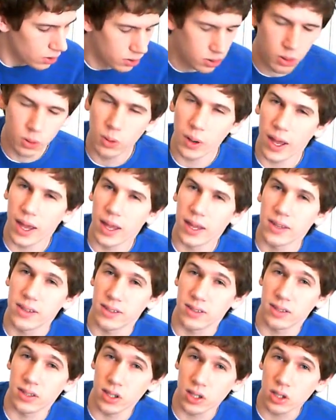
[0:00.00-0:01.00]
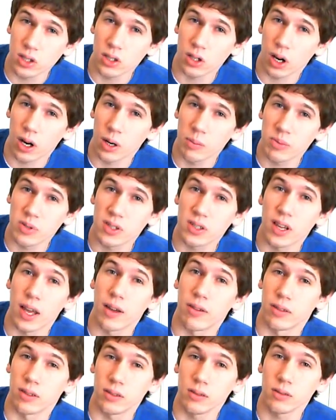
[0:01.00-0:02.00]
to a C sharp
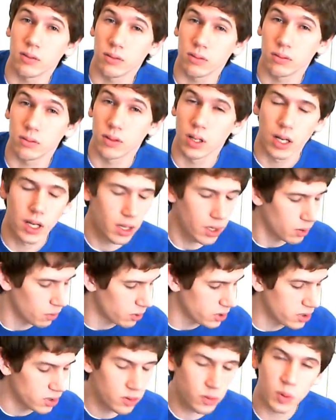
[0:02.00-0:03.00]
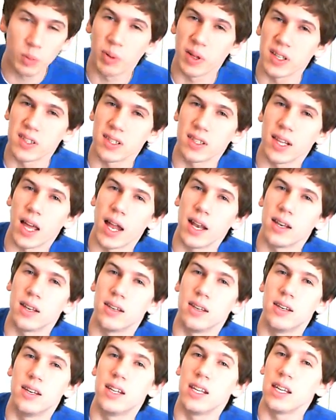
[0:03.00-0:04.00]
7, which is replacing that
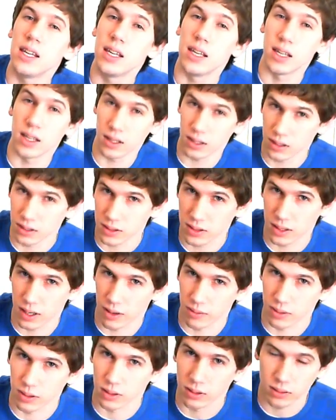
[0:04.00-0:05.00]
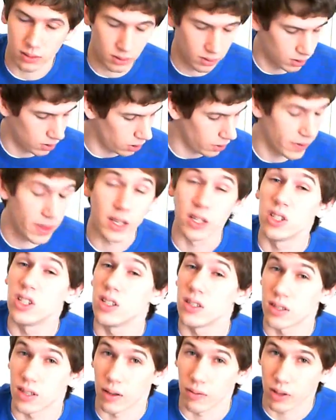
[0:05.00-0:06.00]
D7, or that
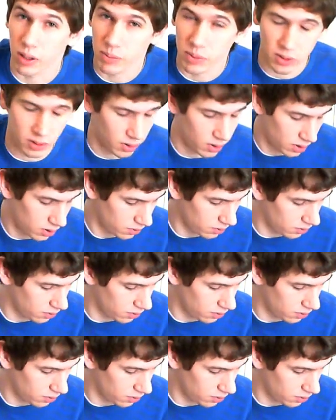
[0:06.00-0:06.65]
G7, I'm sorry.